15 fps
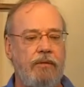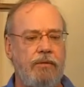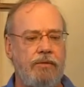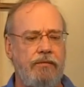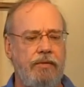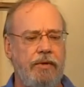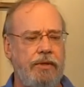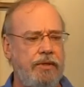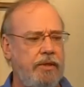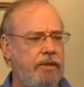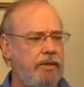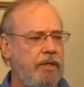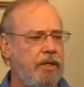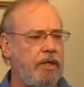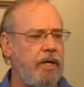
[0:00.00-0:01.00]
it was a very
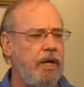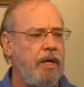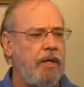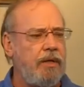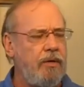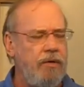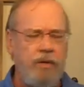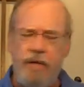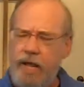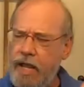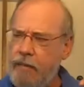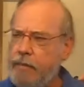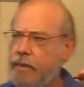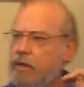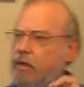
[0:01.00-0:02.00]
tense thing. You know what
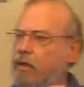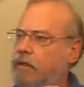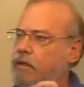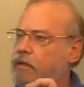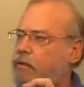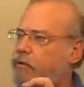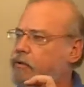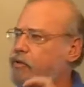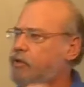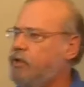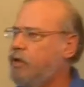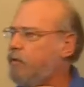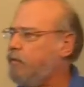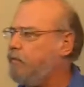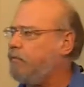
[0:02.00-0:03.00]
happened on the cruise
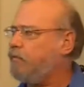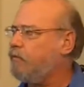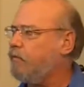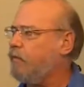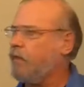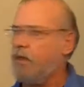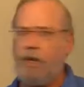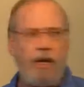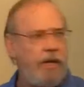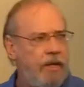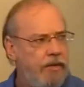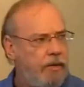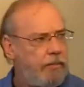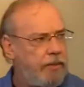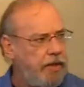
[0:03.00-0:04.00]
ship?
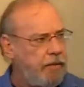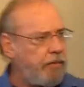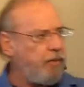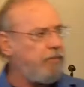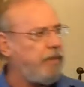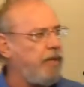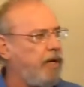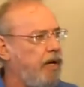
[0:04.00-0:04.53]
The people